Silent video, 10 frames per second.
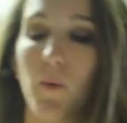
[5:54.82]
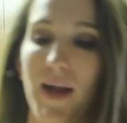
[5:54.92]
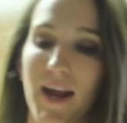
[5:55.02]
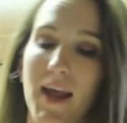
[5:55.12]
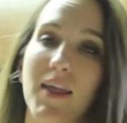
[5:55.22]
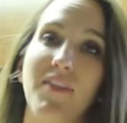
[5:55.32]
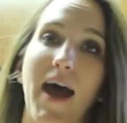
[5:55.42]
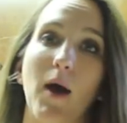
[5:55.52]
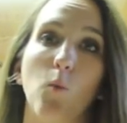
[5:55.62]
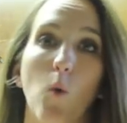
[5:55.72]
quick
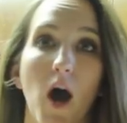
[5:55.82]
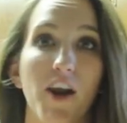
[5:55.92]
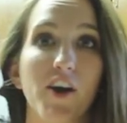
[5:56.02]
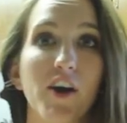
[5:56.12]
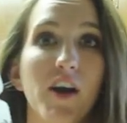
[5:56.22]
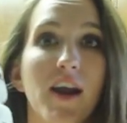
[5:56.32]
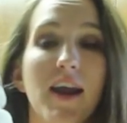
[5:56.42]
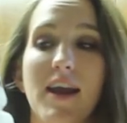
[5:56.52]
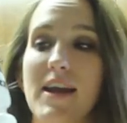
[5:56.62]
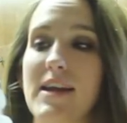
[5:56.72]
that water
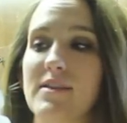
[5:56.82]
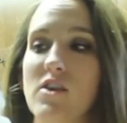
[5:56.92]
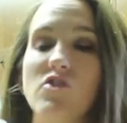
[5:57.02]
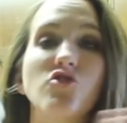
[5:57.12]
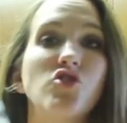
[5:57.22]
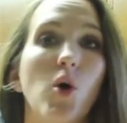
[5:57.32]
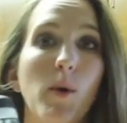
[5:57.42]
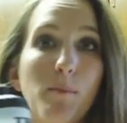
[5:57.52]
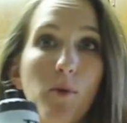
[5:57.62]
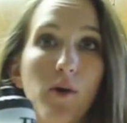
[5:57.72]
is
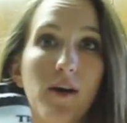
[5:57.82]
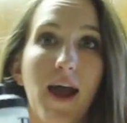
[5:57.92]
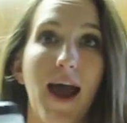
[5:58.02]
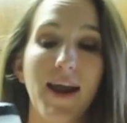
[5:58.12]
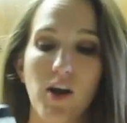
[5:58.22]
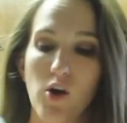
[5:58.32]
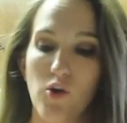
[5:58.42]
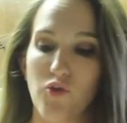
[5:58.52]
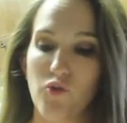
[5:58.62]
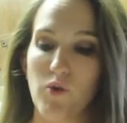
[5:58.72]
so important. I
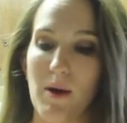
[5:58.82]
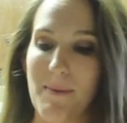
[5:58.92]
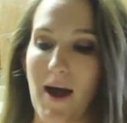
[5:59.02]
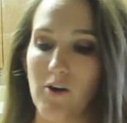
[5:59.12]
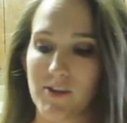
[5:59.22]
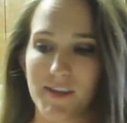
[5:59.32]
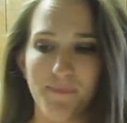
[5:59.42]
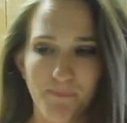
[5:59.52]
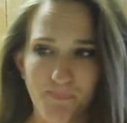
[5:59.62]
go through about